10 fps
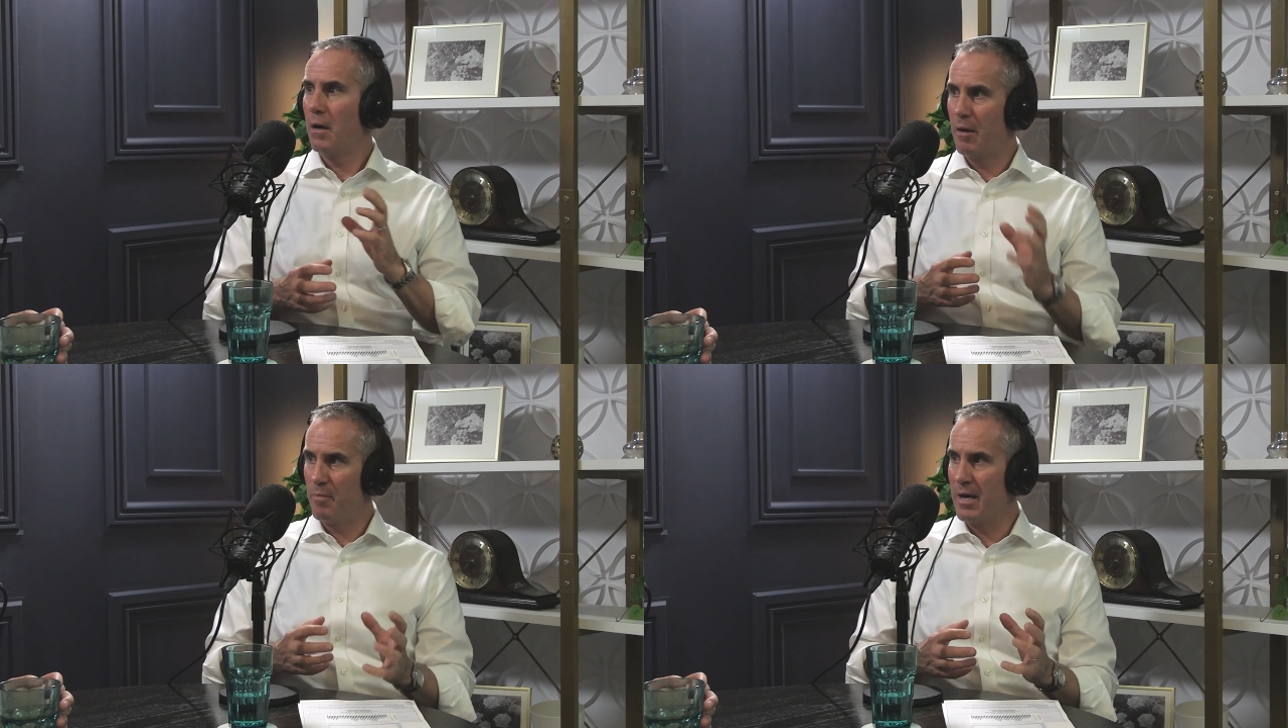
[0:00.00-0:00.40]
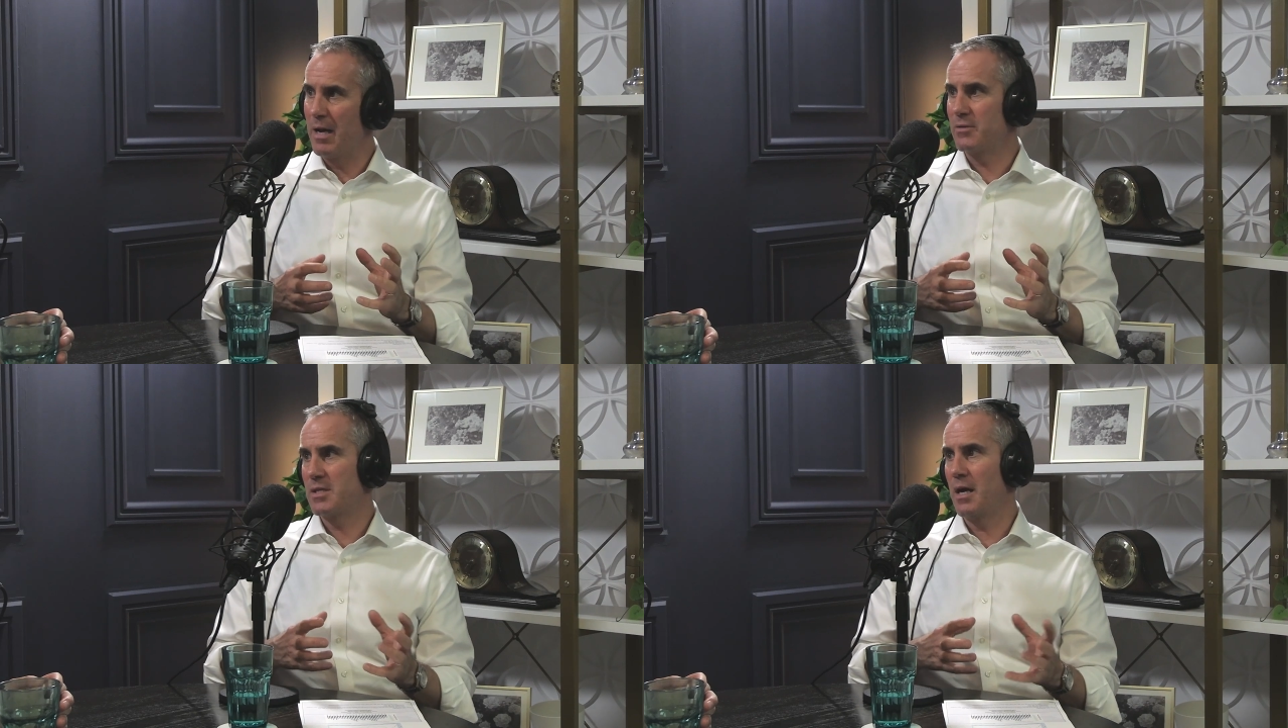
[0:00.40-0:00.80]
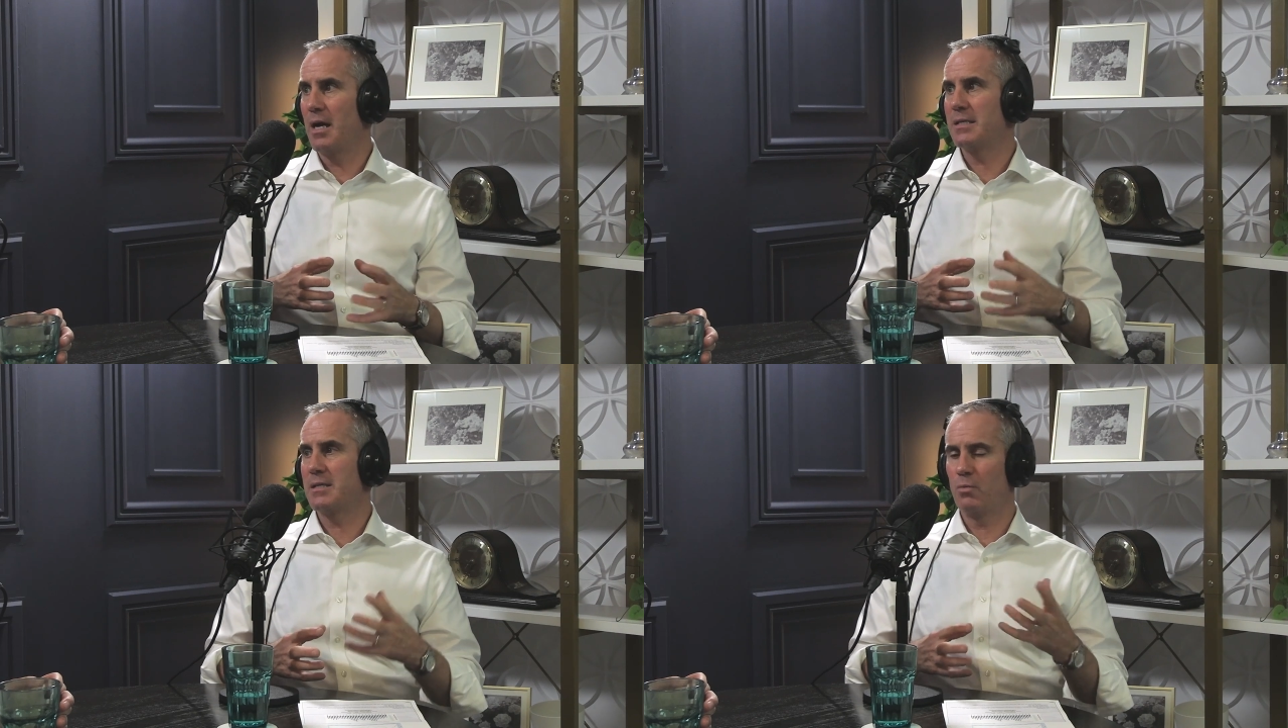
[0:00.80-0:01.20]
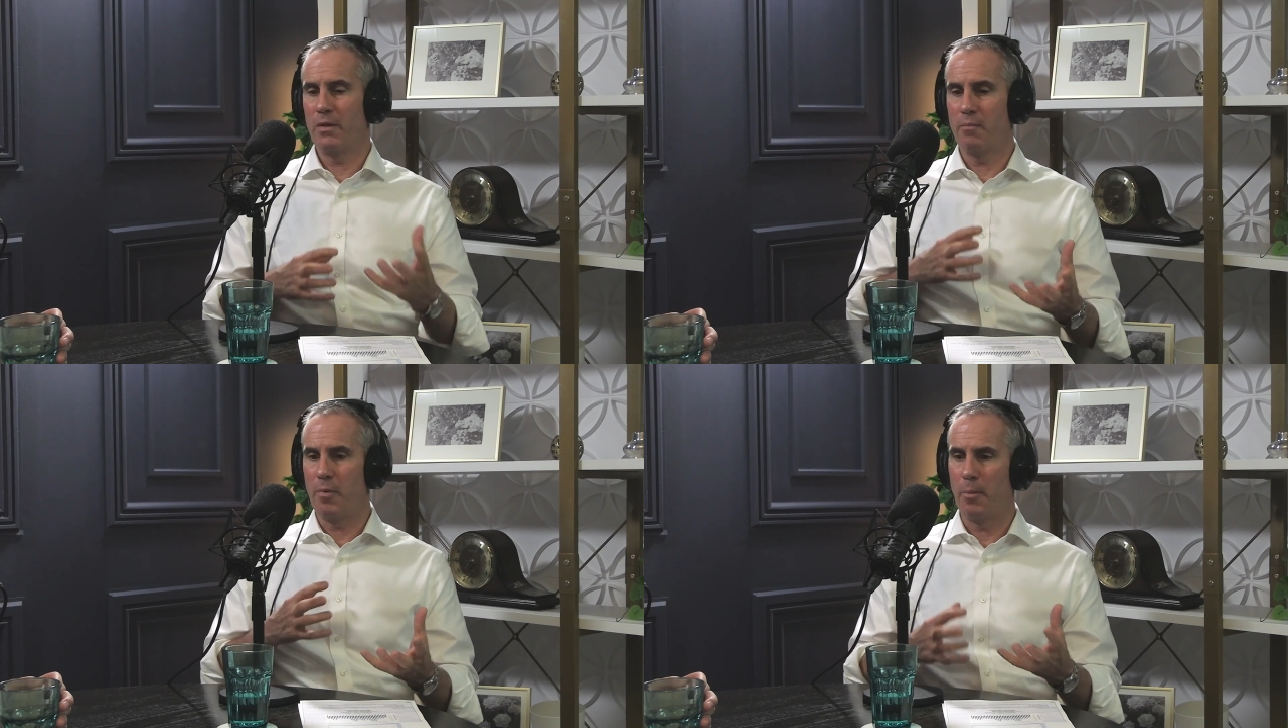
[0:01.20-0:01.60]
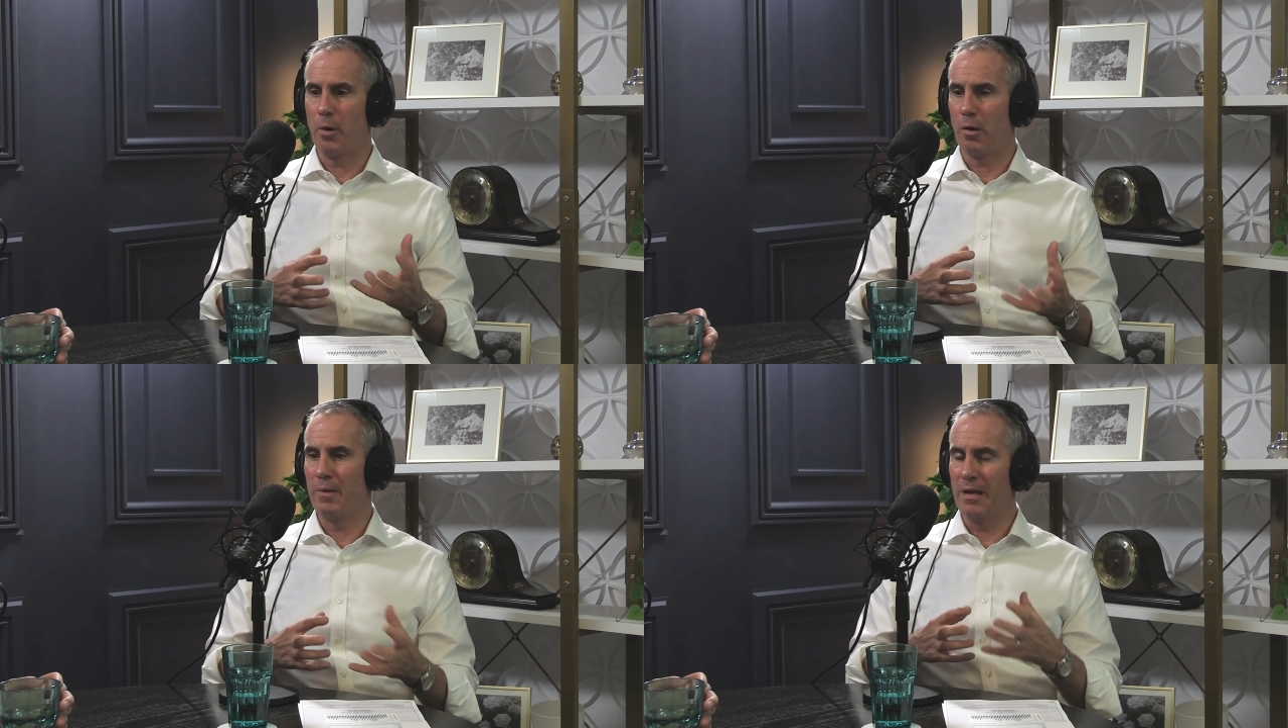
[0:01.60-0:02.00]
unbeknownst to us, where the
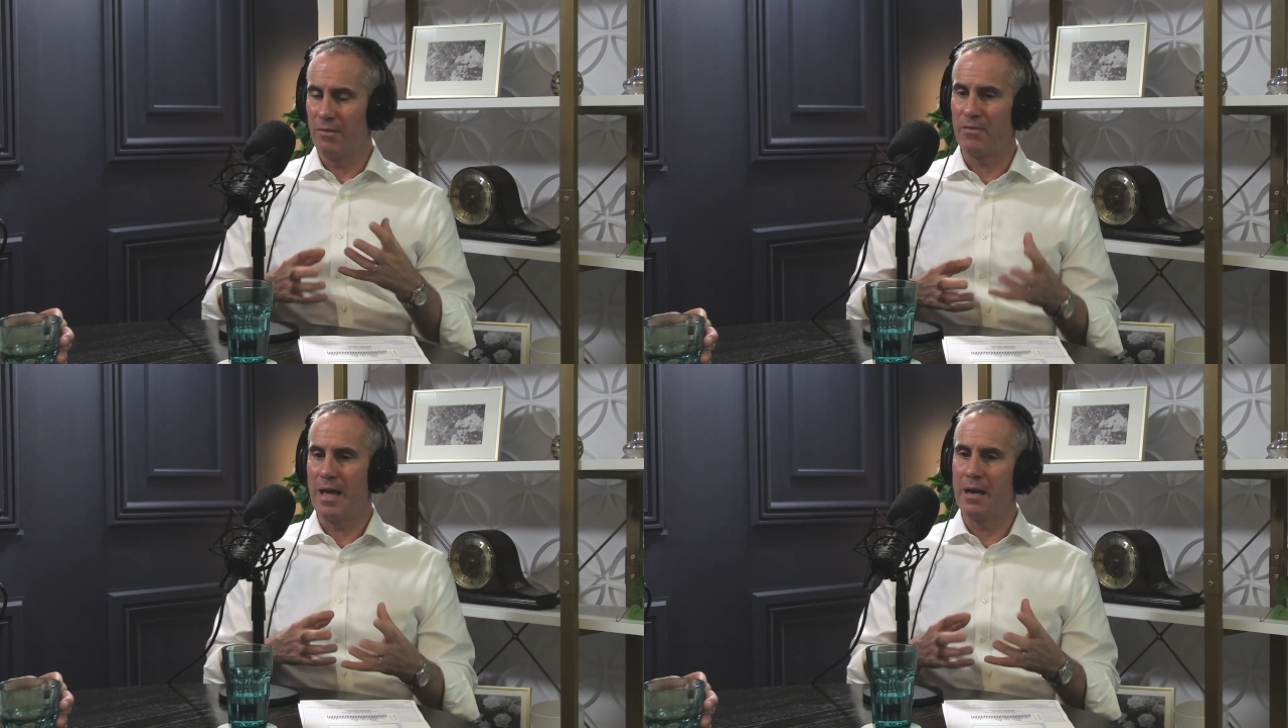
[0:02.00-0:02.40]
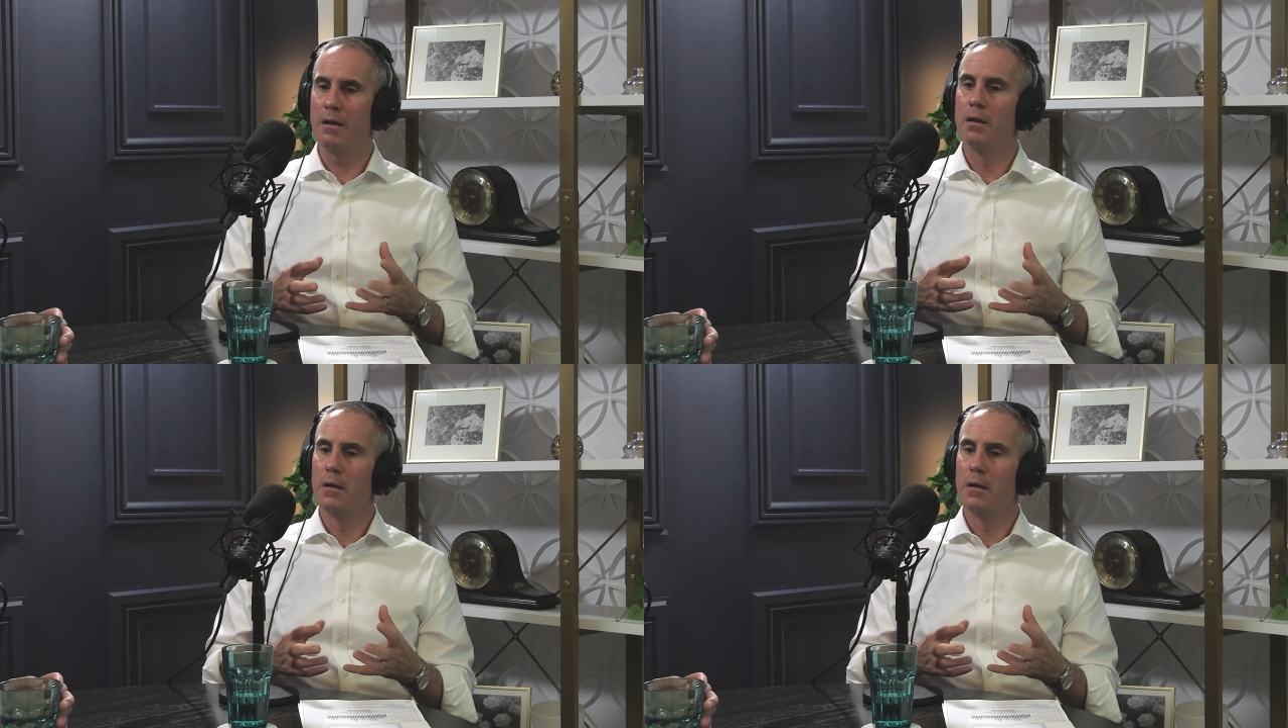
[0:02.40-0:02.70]
apartment is then,